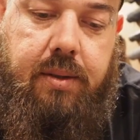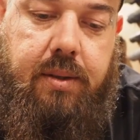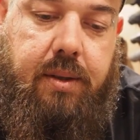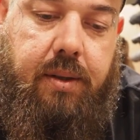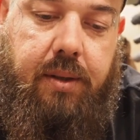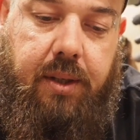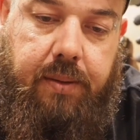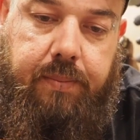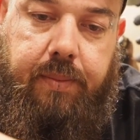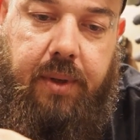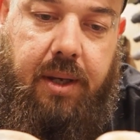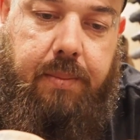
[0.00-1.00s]
So yeah,
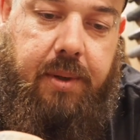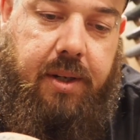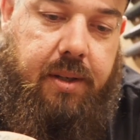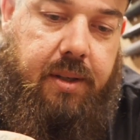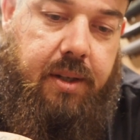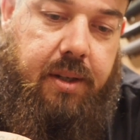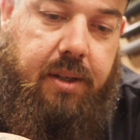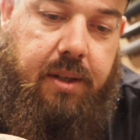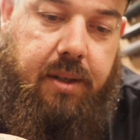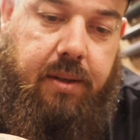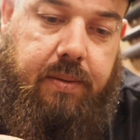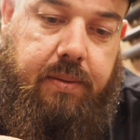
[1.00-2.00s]
8 pound at the end of the
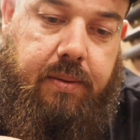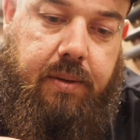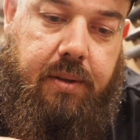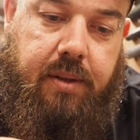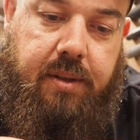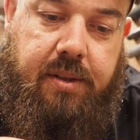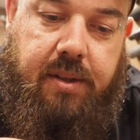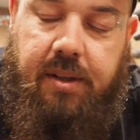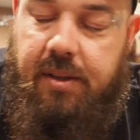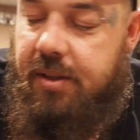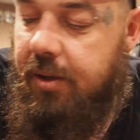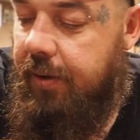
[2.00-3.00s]
hair. Alright, so
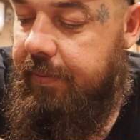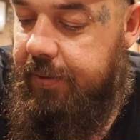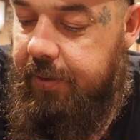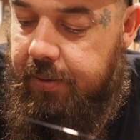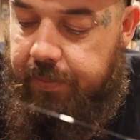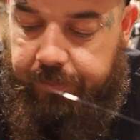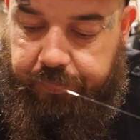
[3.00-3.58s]
it's 9 foot.